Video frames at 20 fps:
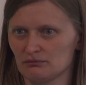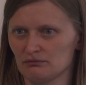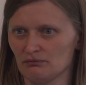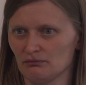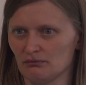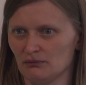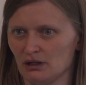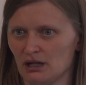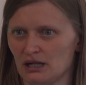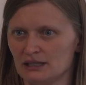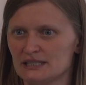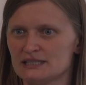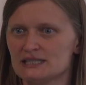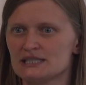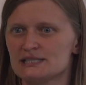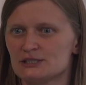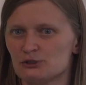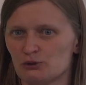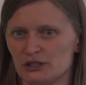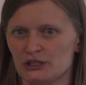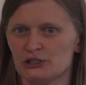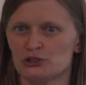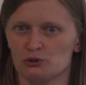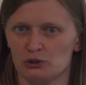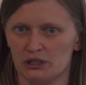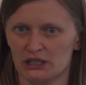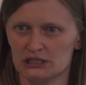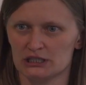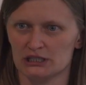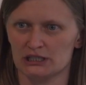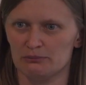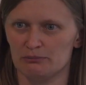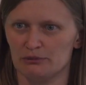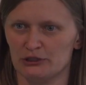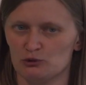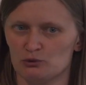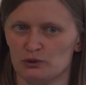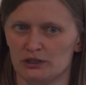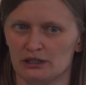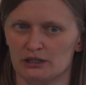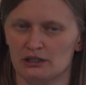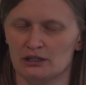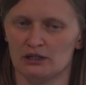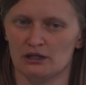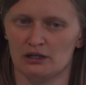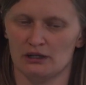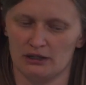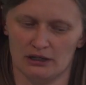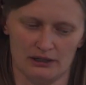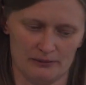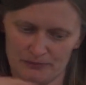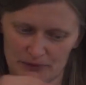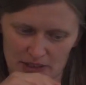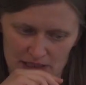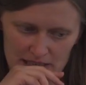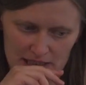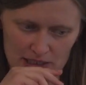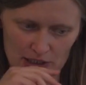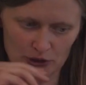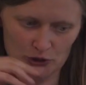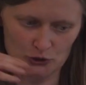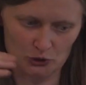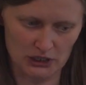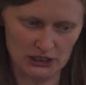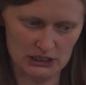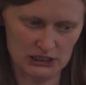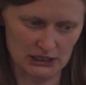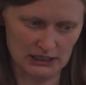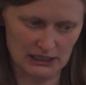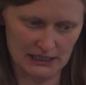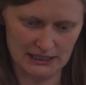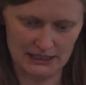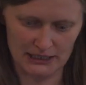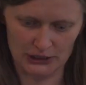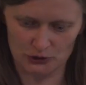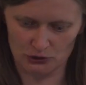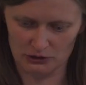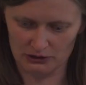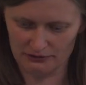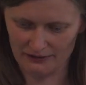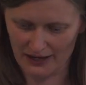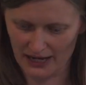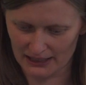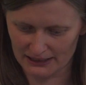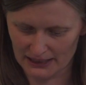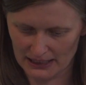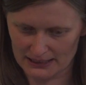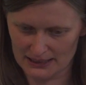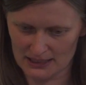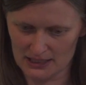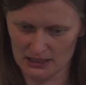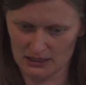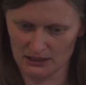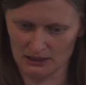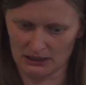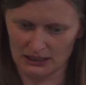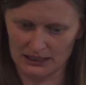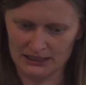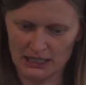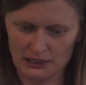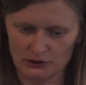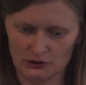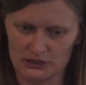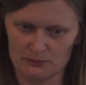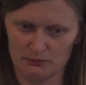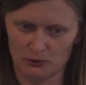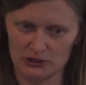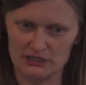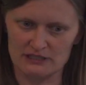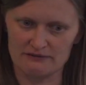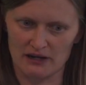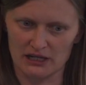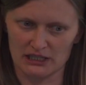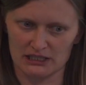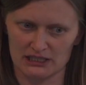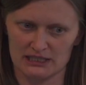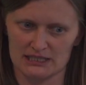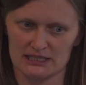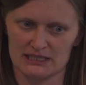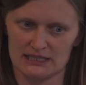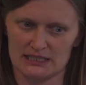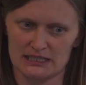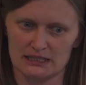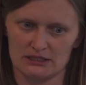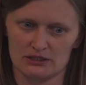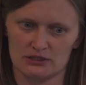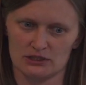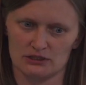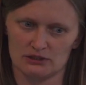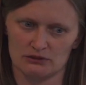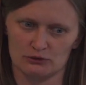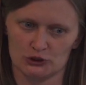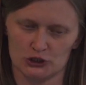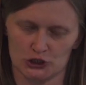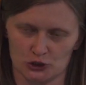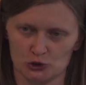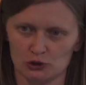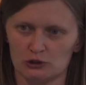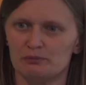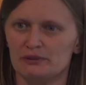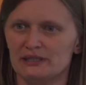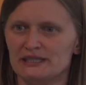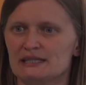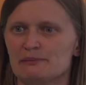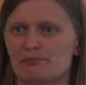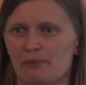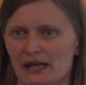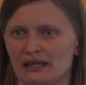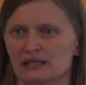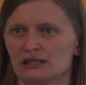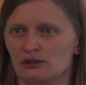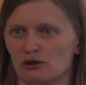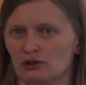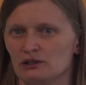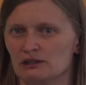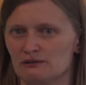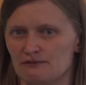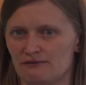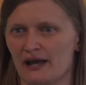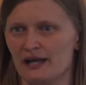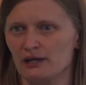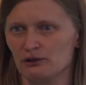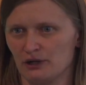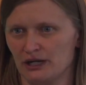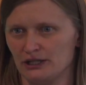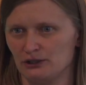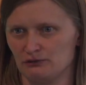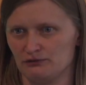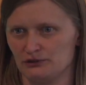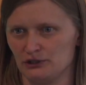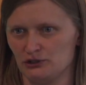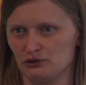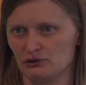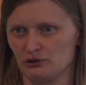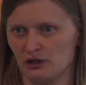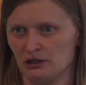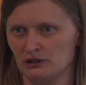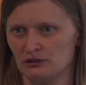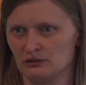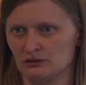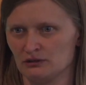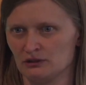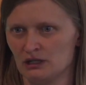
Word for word: Yeah. This is the intuition between, um, this is the intuition leading to the fact that linear response functions should be dependent on the firing rate of the neuron.